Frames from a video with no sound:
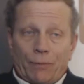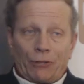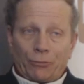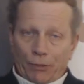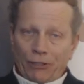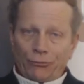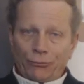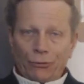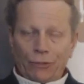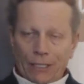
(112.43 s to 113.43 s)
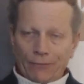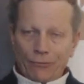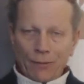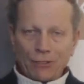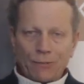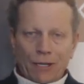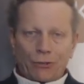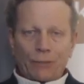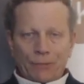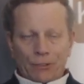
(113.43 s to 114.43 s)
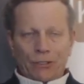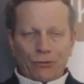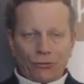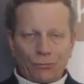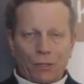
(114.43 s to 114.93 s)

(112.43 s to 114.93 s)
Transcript: Best place to get information about cryptocurrencies,